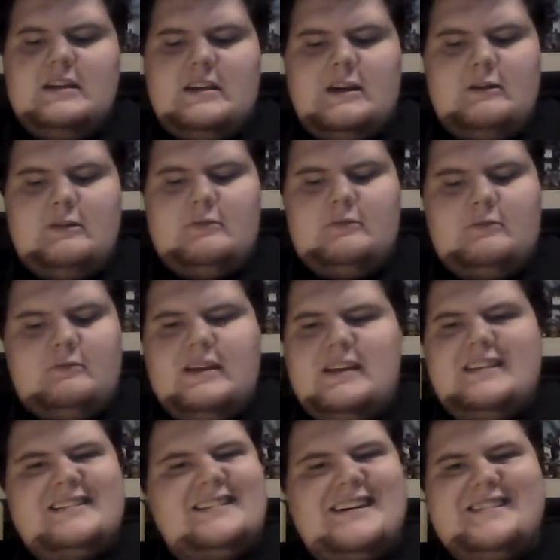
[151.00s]
No,
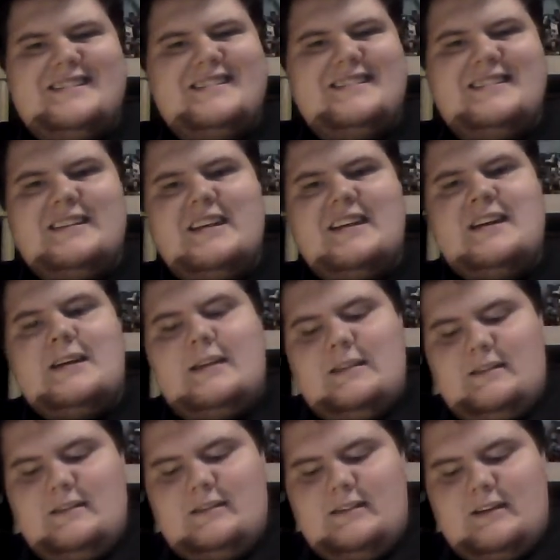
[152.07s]
it doesn't.
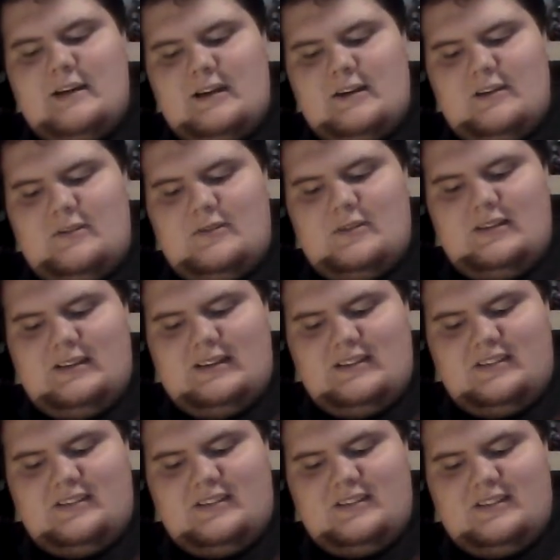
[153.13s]
This is an
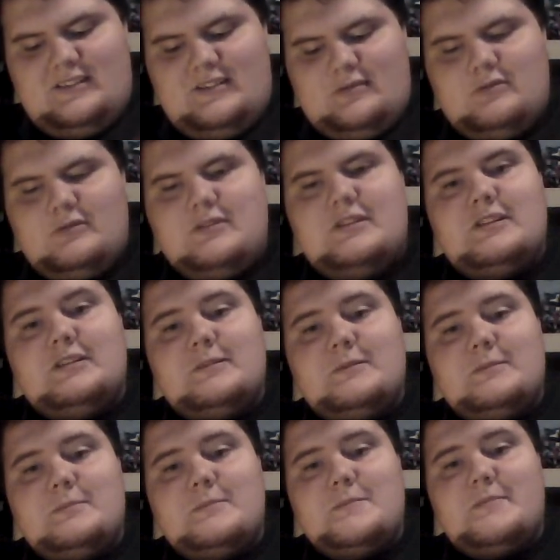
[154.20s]
unreleased toy,
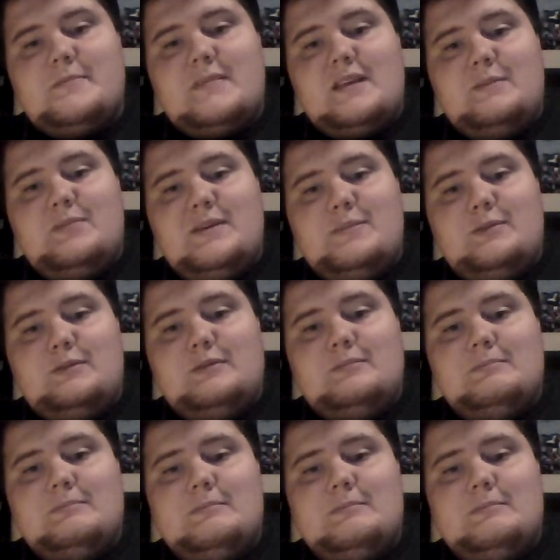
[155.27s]
people.